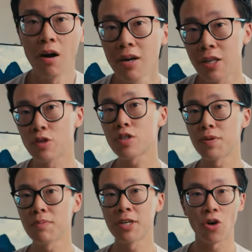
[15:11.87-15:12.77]
All right, and those are
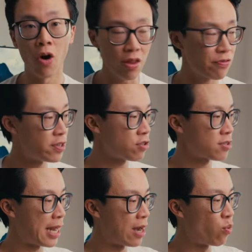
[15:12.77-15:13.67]
pretty much all the
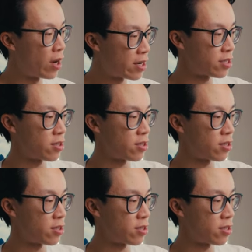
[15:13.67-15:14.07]
features that I wanted